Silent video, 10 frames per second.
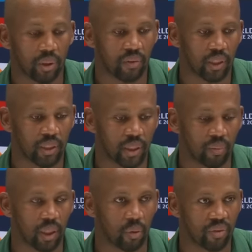even the
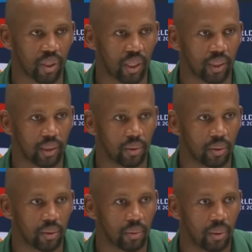team that we've selected, you
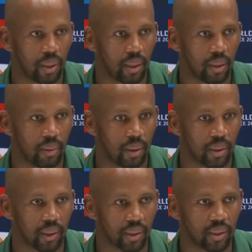know, I
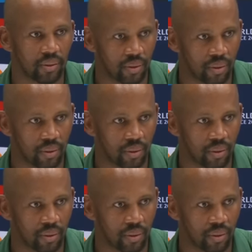think it's a